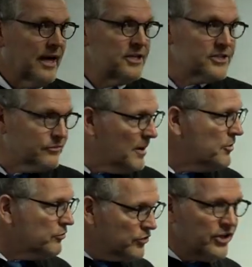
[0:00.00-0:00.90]
I just, I'm a
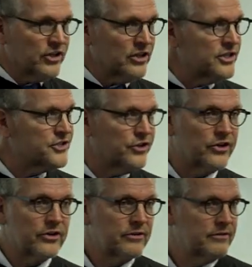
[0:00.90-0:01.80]
really good
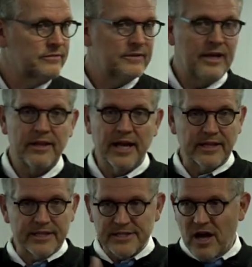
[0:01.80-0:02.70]
listener. And like
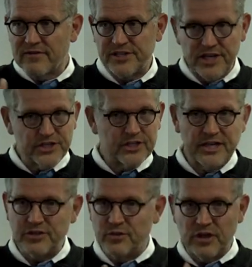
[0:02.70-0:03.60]
this conversation I
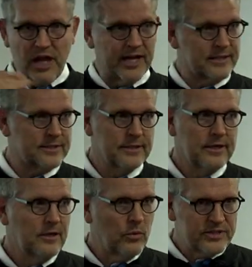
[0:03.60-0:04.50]
do with clients.
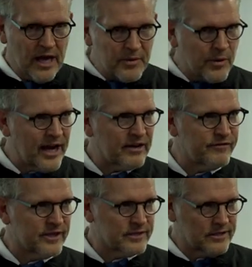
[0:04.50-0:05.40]
Tell me what I can
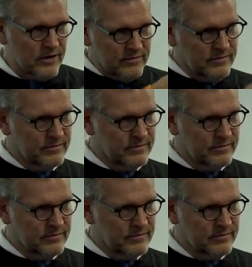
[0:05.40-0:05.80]
fix. Go.